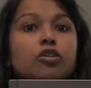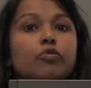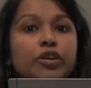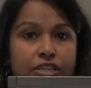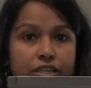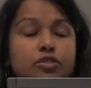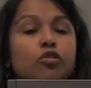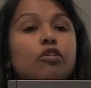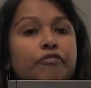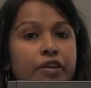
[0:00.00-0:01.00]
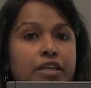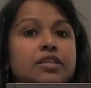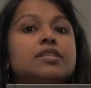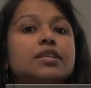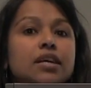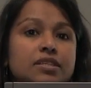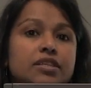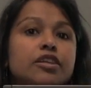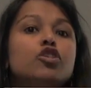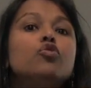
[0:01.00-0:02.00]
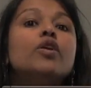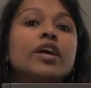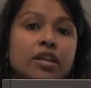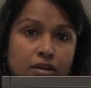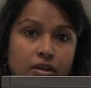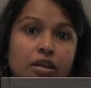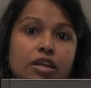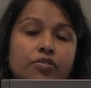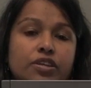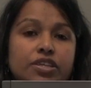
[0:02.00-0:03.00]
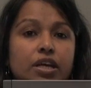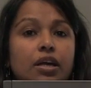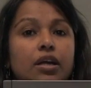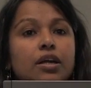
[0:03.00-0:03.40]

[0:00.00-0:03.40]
which is often discussed in UN literature,